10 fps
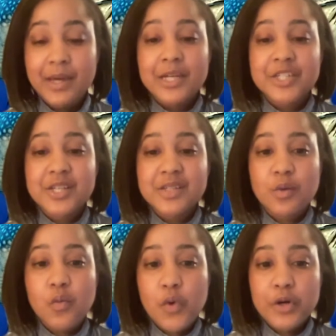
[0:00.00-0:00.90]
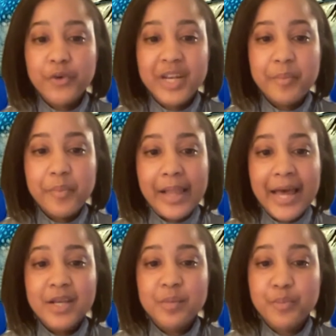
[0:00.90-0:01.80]
She is an award winning
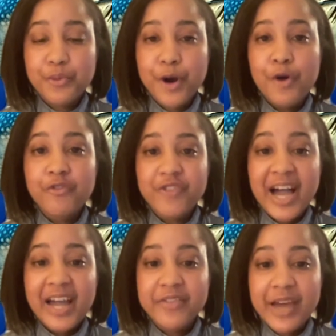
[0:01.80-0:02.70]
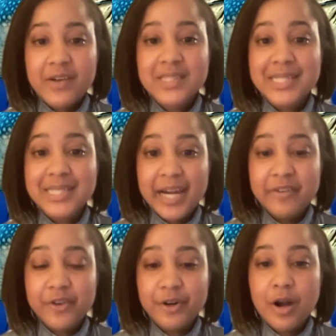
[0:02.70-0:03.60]
Platinum Pro 5000
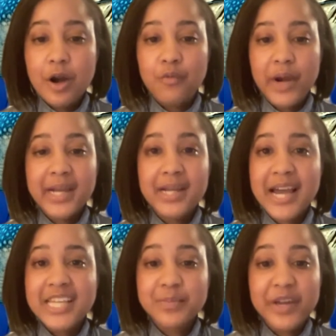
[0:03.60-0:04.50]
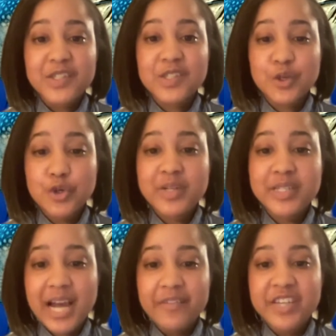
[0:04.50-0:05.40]
diver, recognized by the scuba
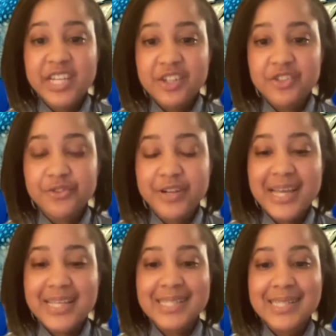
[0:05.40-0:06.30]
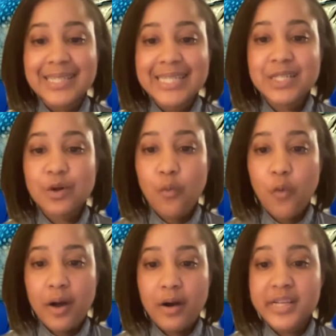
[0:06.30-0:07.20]
diving industry as an elite
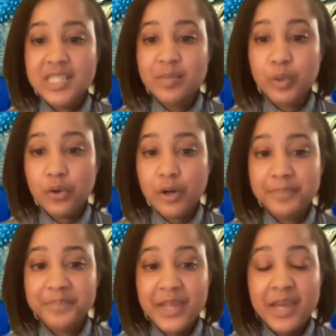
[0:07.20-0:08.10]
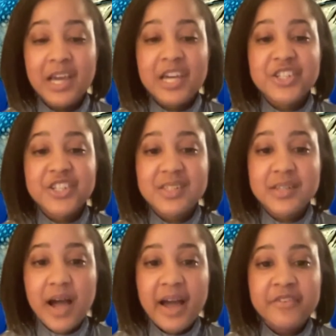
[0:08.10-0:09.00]
water explorer. She's
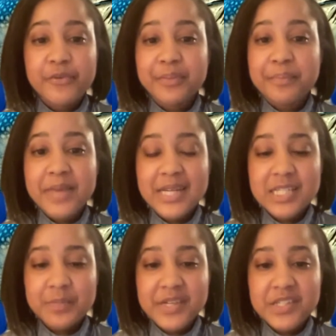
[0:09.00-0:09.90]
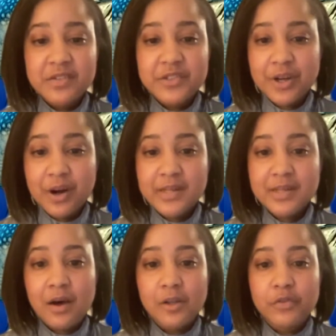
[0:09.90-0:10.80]
dived with many species of sharks
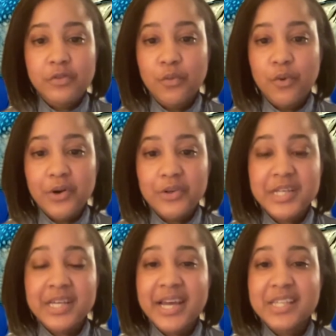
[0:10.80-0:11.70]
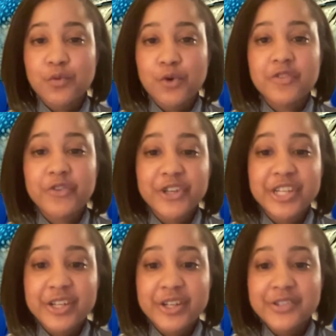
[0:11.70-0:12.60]
all over the world and has worked for
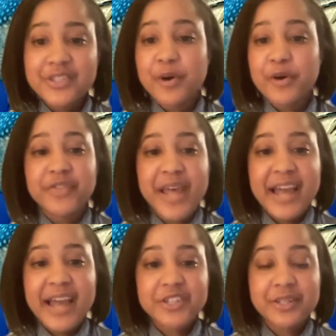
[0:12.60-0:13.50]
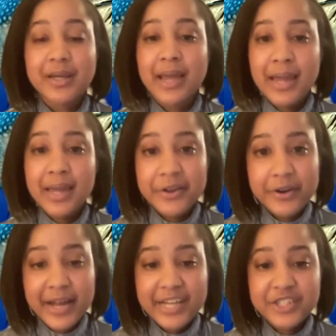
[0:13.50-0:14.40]
years, both nationally and
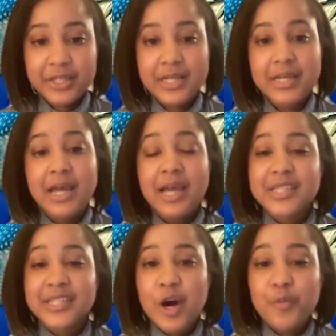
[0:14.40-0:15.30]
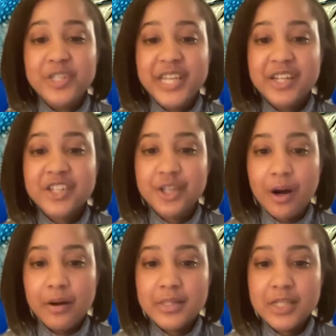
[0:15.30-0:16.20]
internationally, to help protect
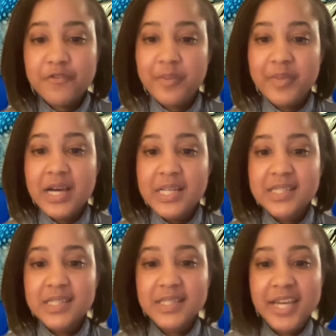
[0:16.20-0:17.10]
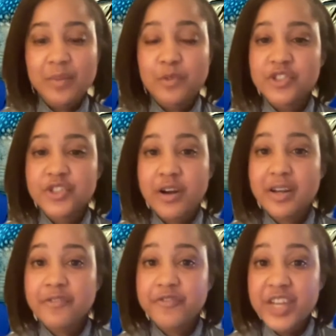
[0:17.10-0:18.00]
sharks from the unsustainable shark
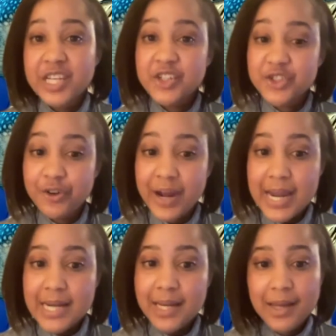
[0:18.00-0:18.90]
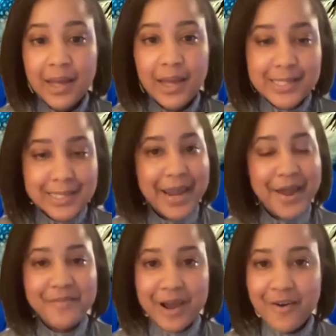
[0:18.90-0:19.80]
fin trade.
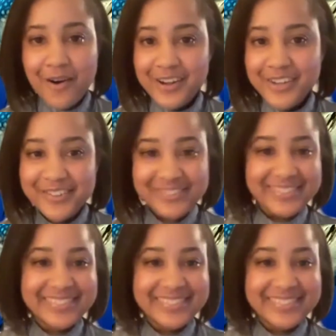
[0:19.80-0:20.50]
Sam, how are you?